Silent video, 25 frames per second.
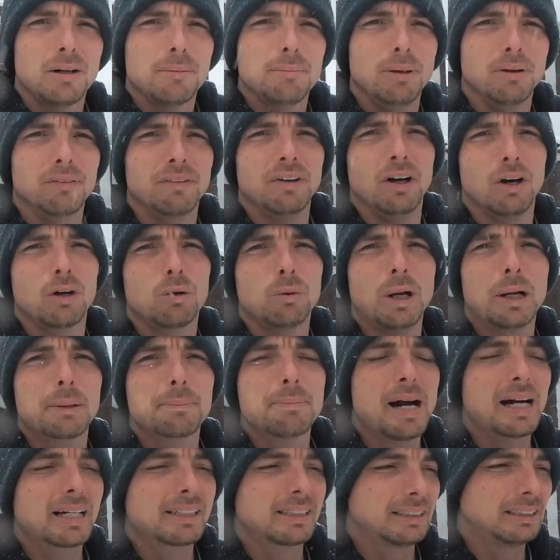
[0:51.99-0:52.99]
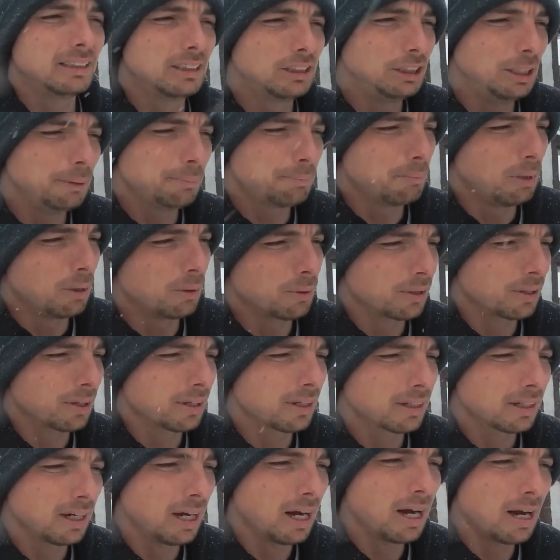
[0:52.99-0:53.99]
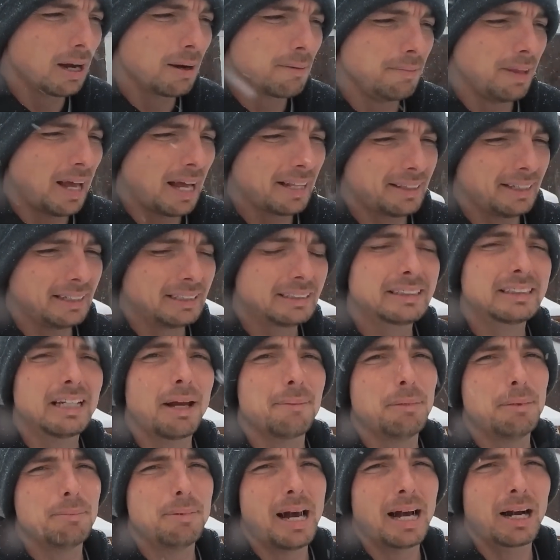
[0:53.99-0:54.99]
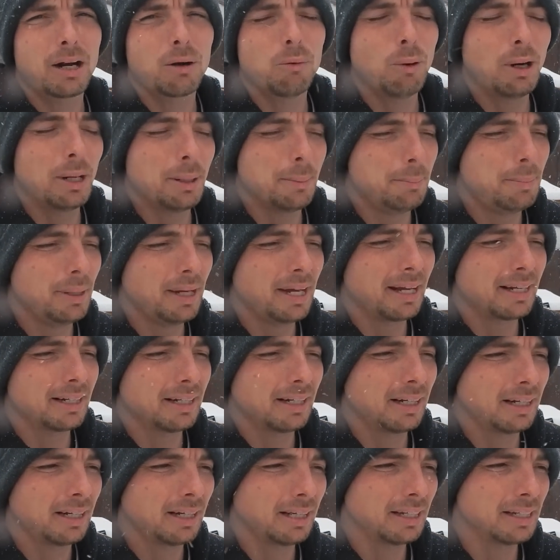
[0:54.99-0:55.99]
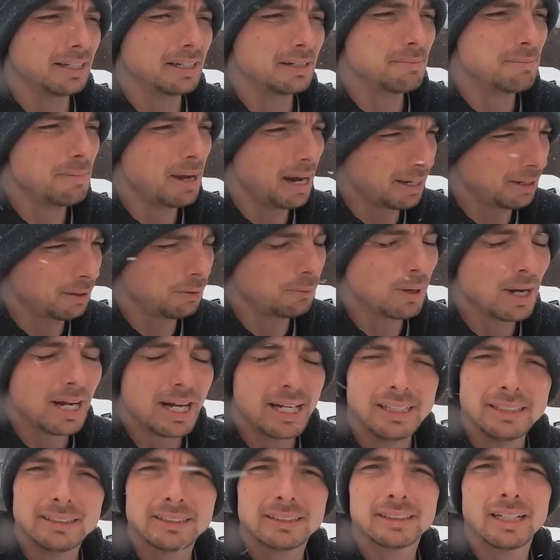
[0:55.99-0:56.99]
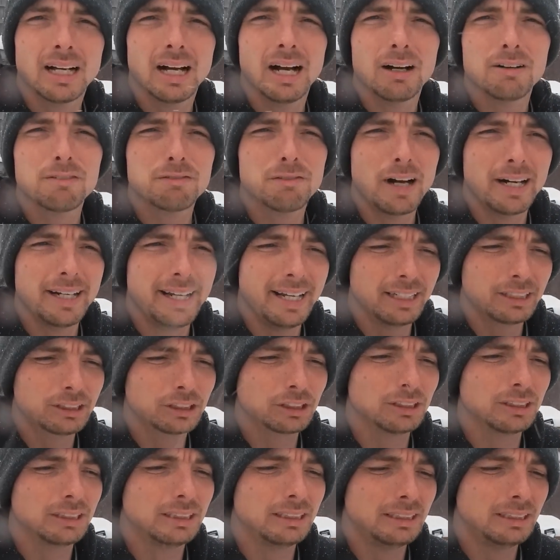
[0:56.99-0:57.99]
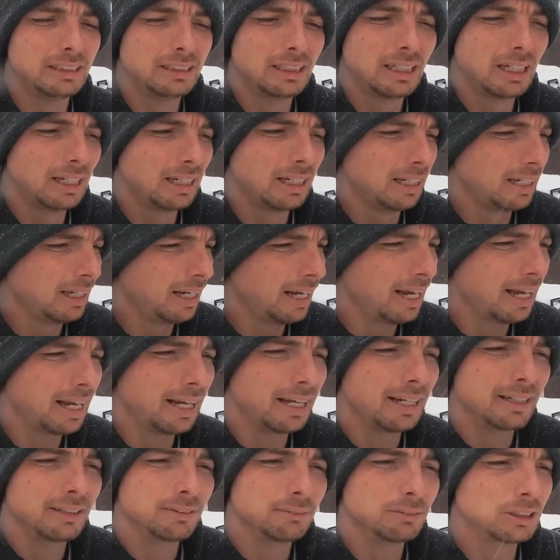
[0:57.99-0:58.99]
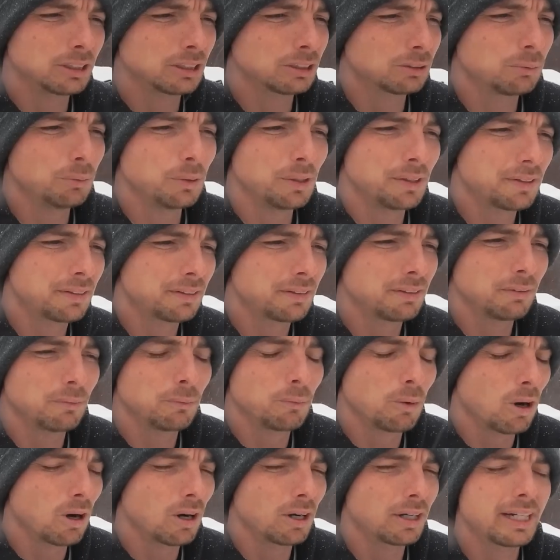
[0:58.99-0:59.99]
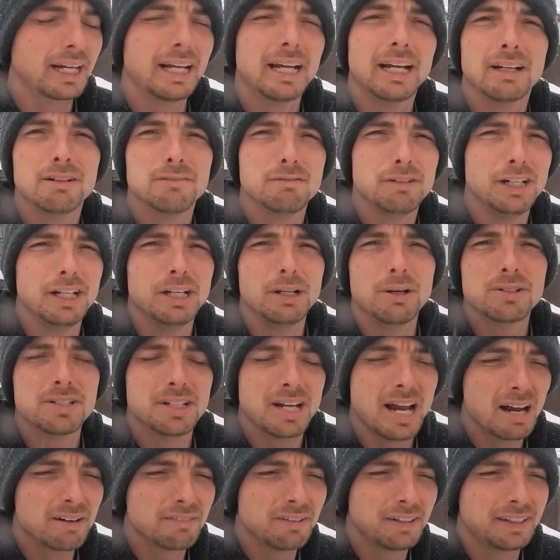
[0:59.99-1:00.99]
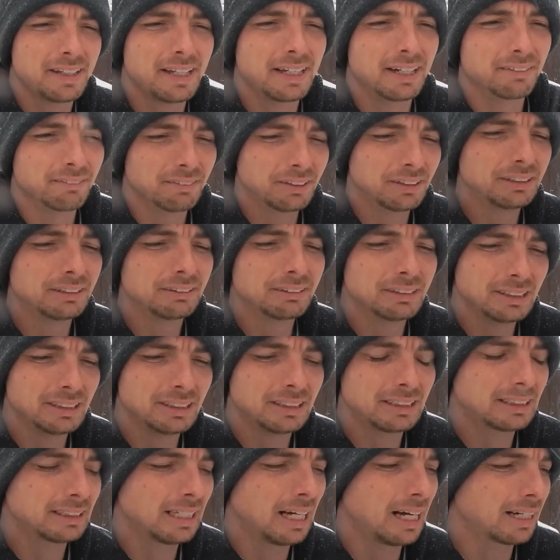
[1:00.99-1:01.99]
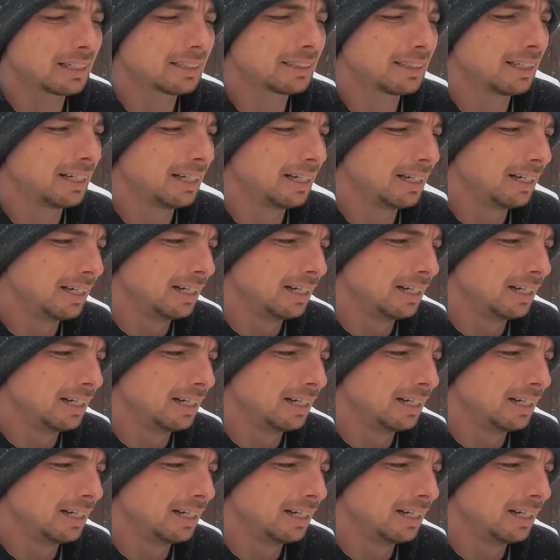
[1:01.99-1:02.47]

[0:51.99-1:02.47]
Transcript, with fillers: But real quick, back to the Jeep motor. Um, that thing set me back quite a bit in many ways, uh, financially and just with work and videos and everything. It really, really sucked.